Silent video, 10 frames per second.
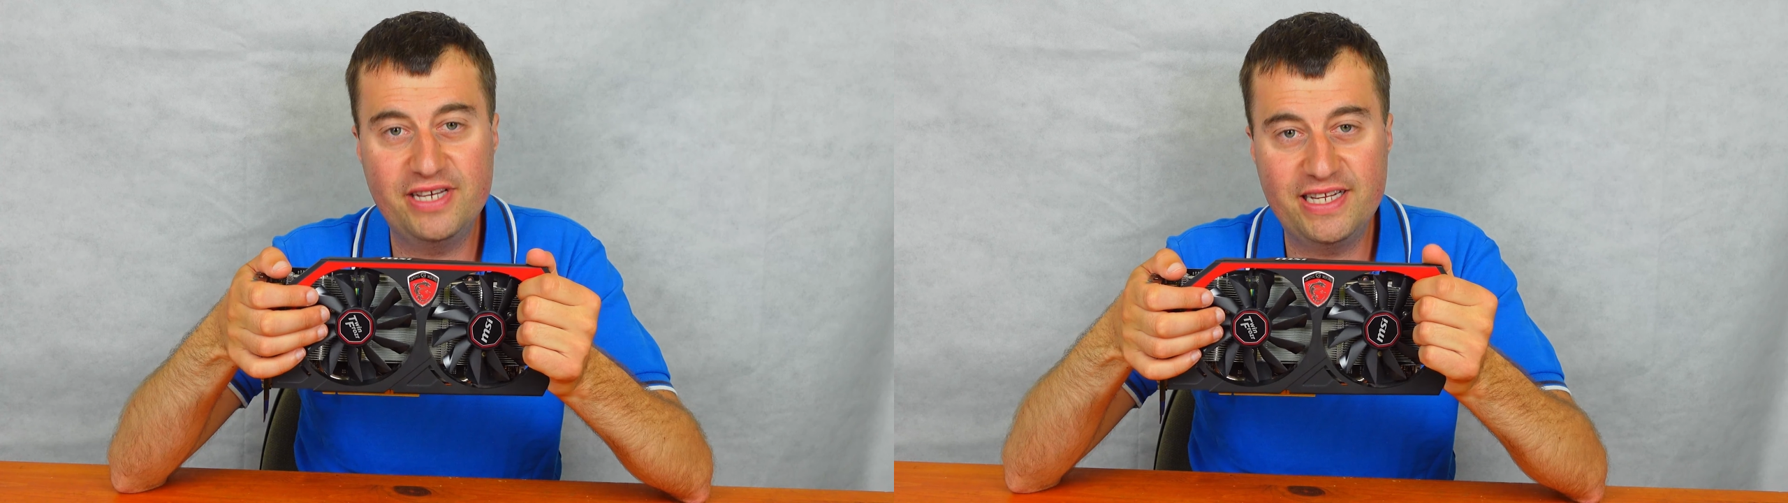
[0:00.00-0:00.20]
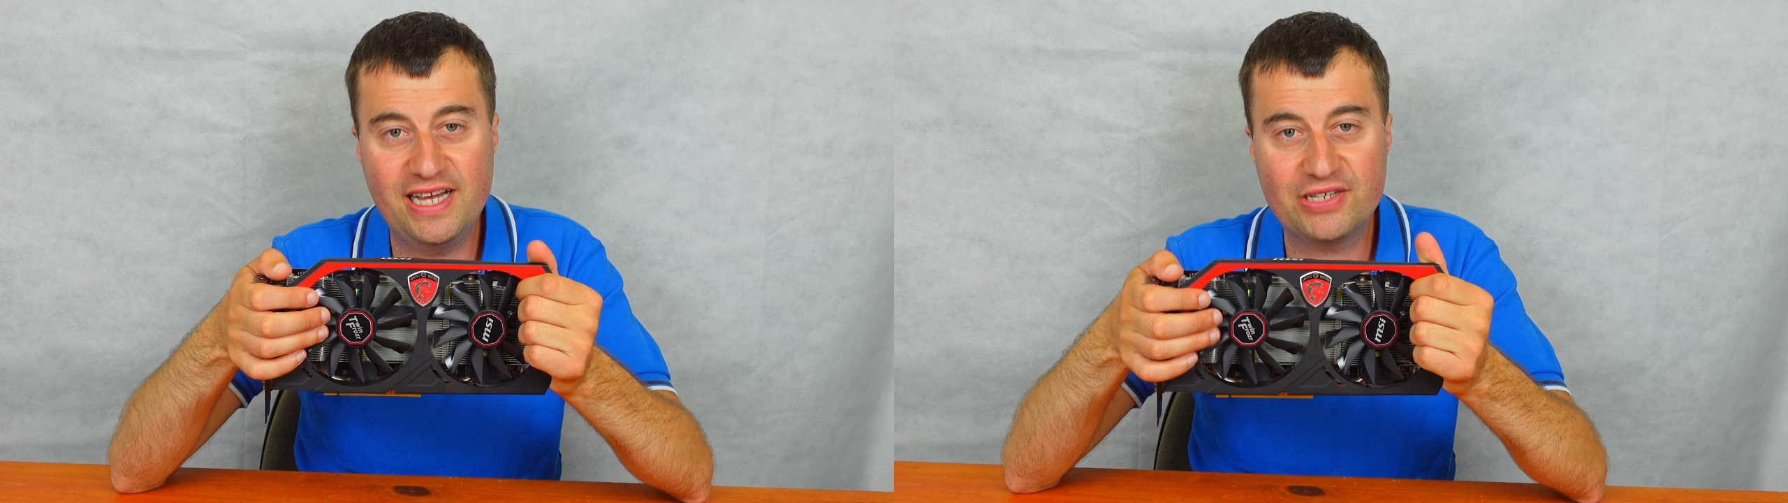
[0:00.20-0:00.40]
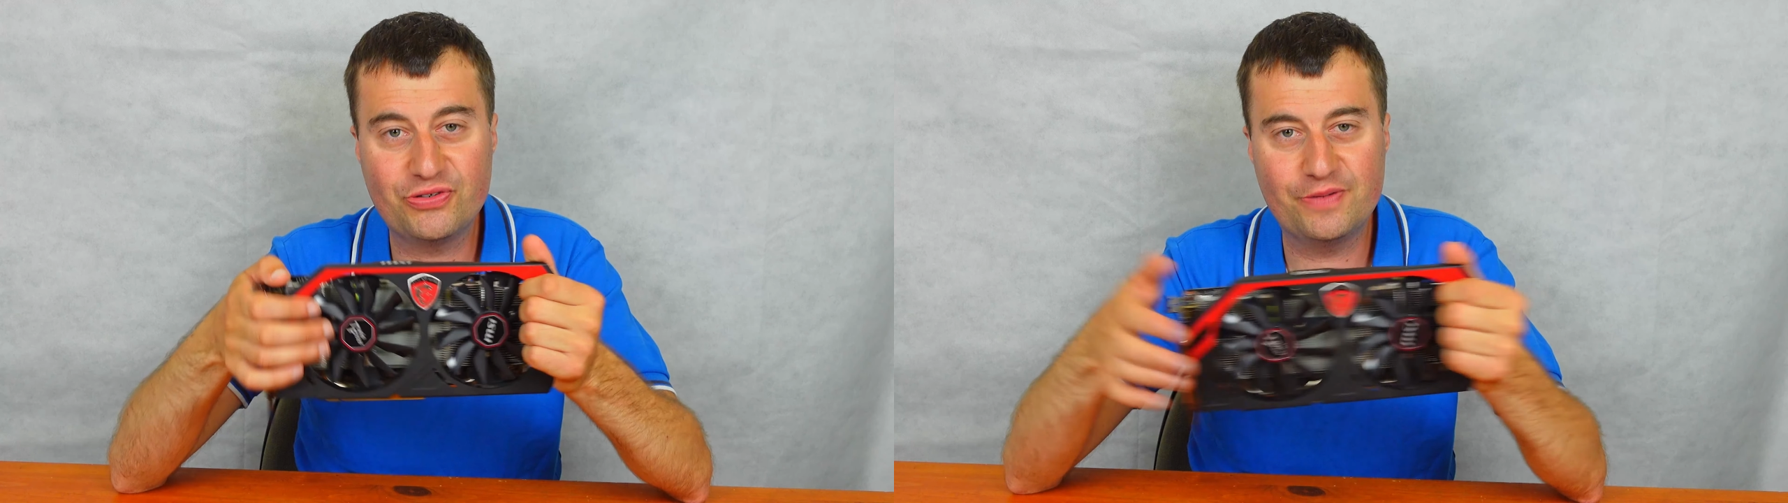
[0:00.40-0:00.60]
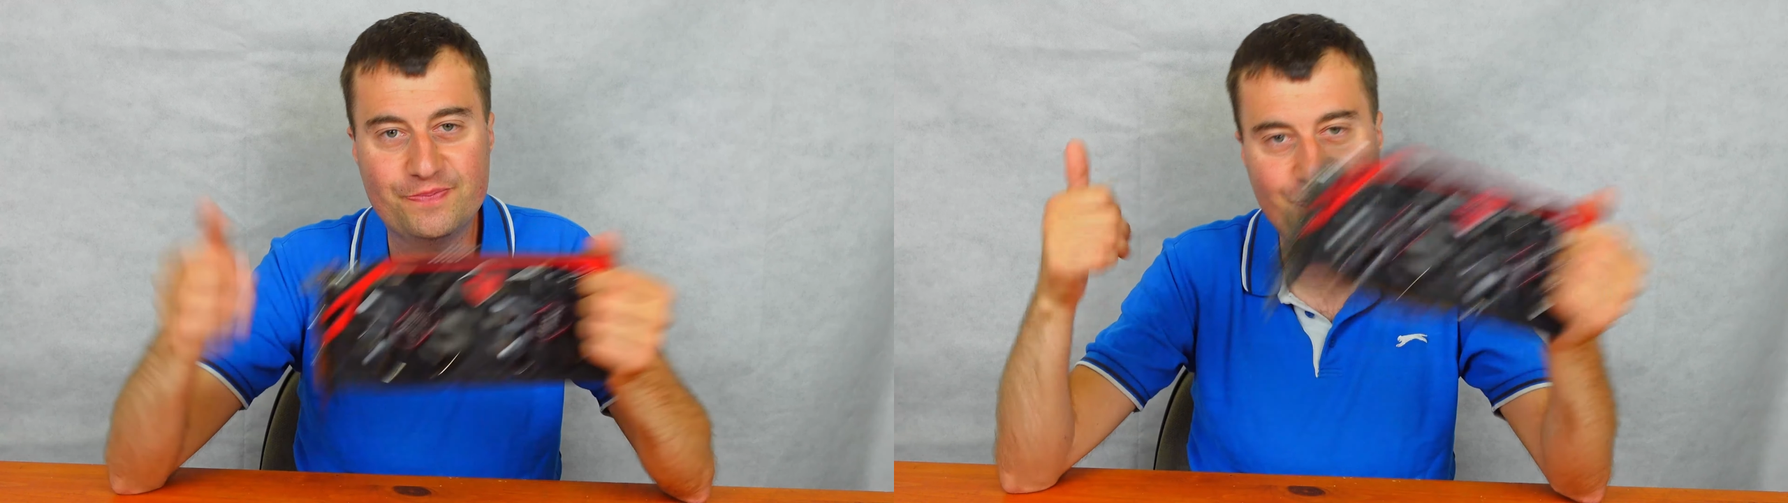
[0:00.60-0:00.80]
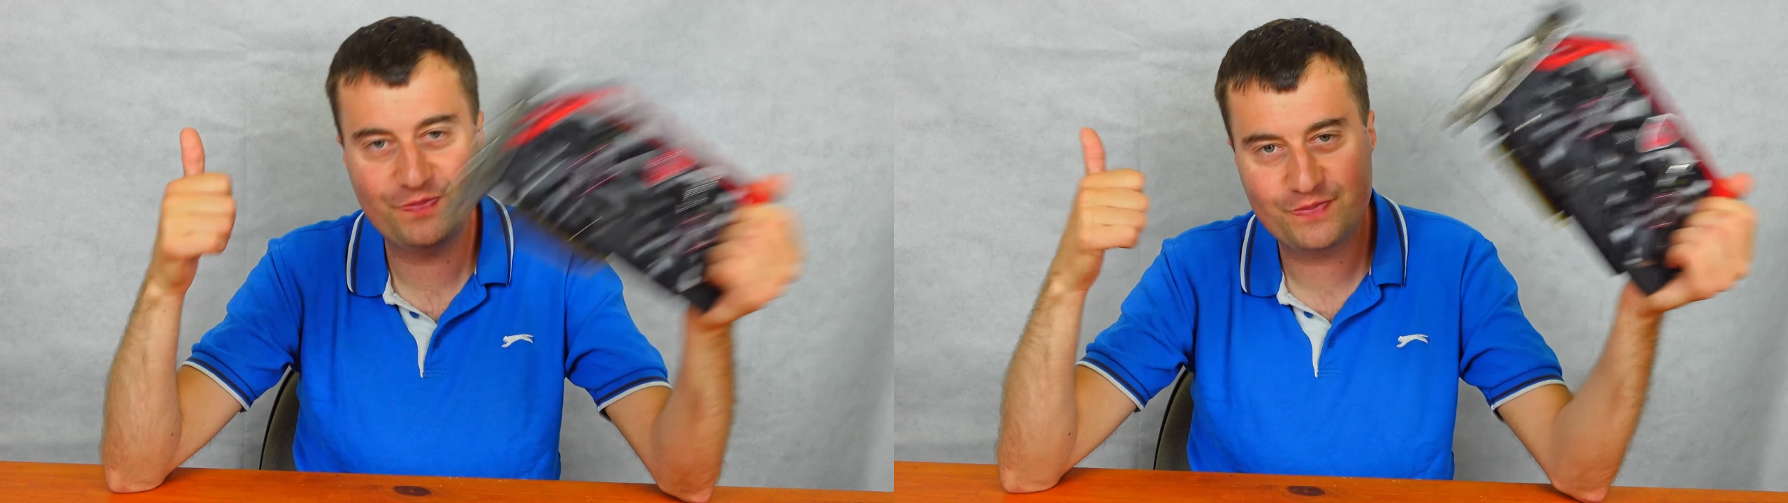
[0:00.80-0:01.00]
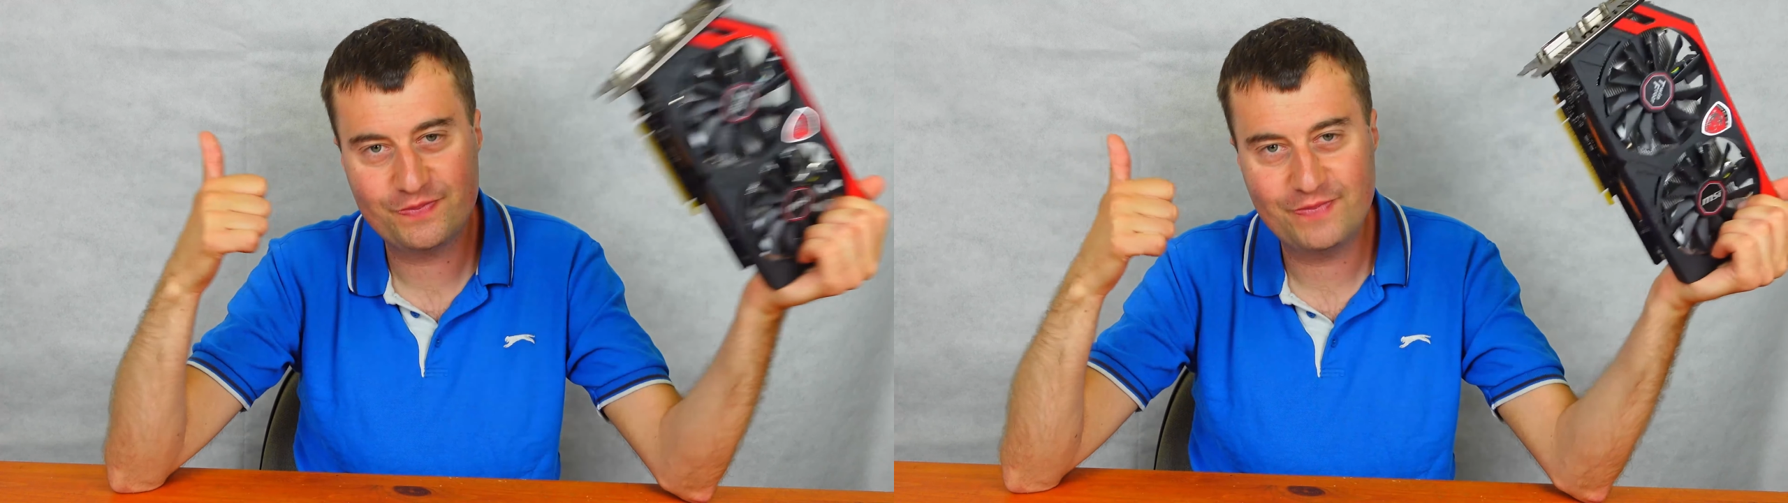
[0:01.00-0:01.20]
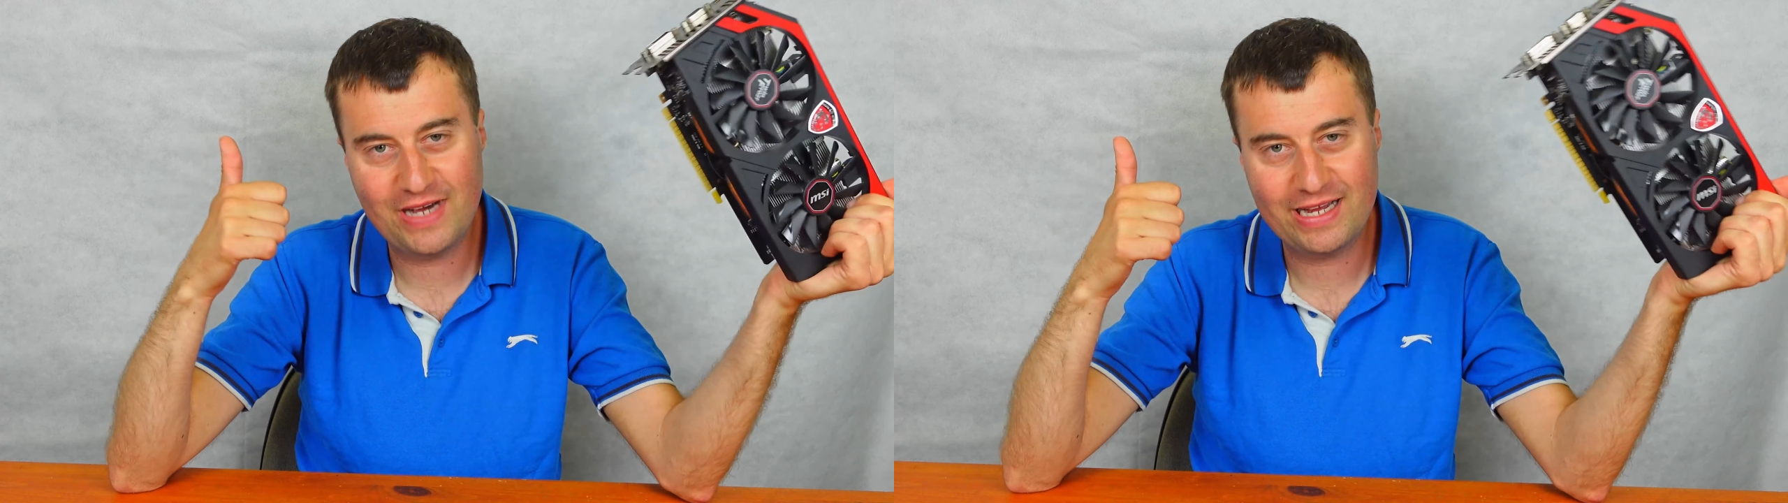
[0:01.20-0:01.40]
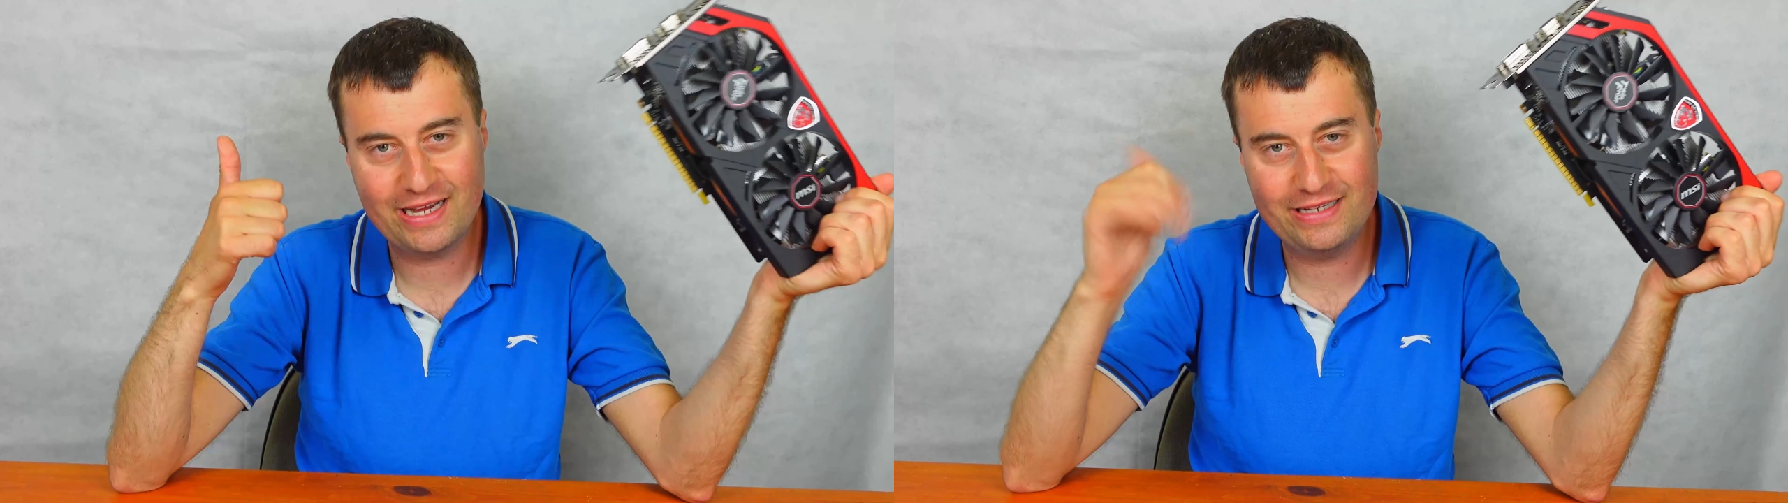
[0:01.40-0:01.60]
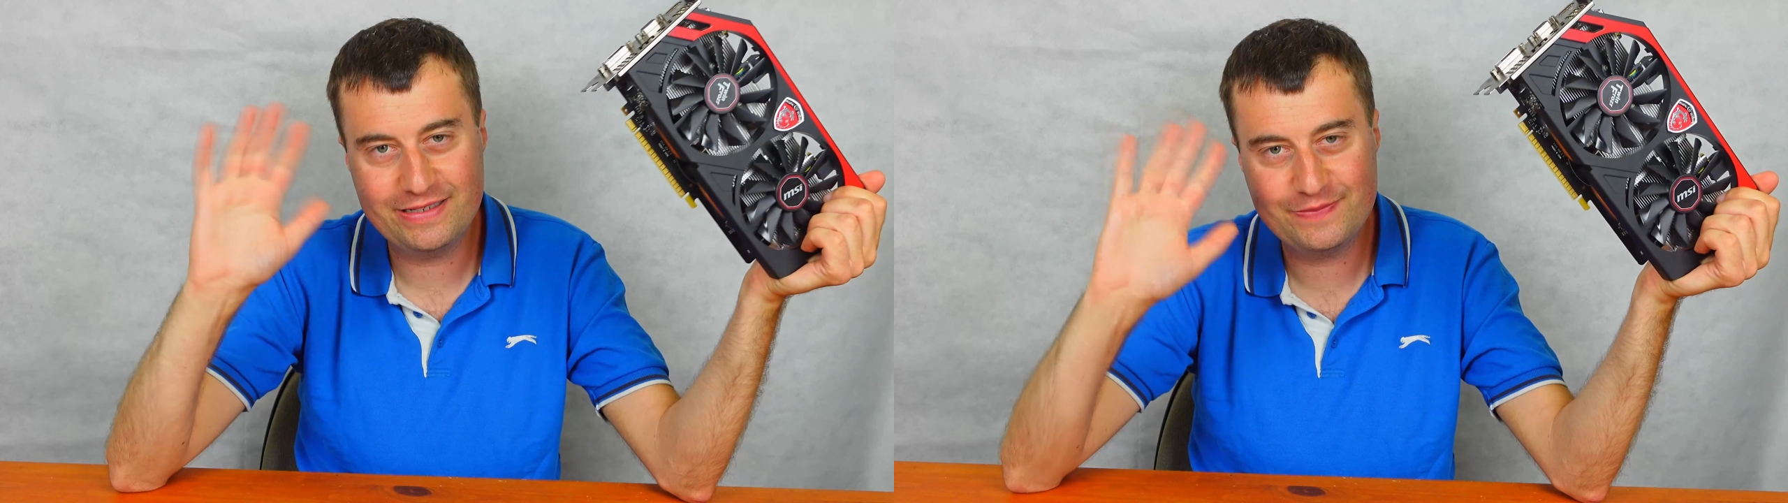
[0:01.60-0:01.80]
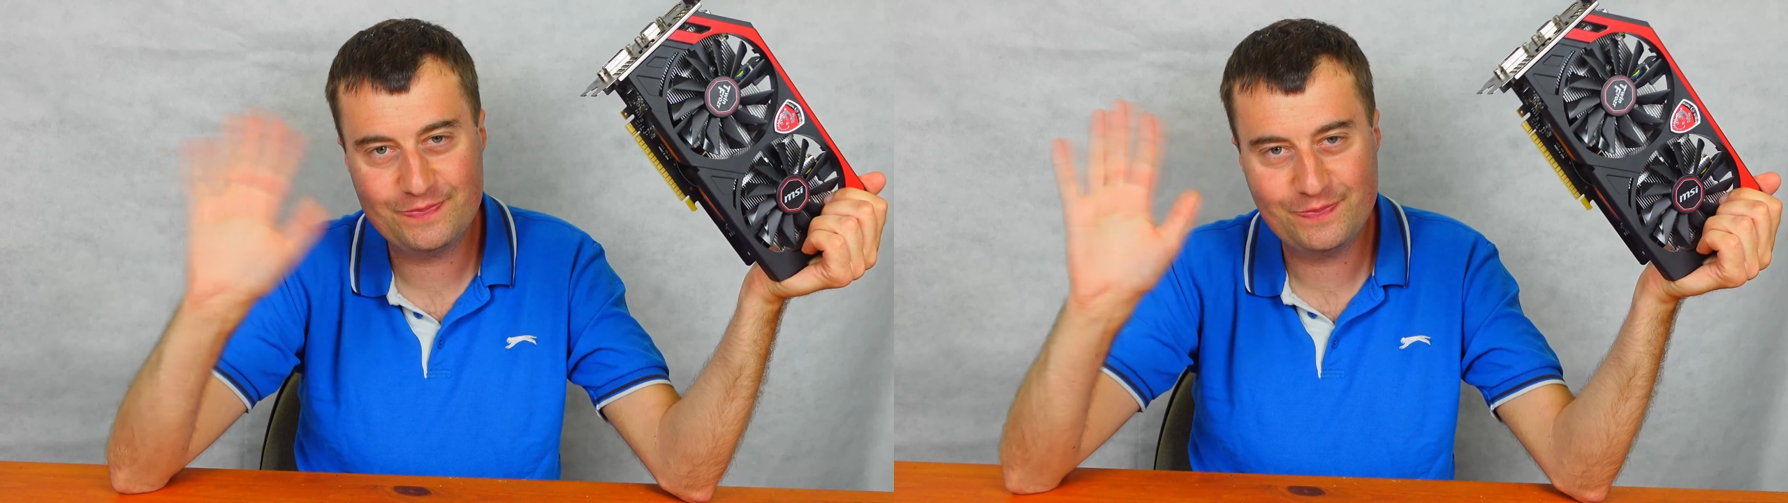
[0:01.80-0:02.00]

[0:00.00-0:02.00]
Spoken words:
in the next one. Bye, guys.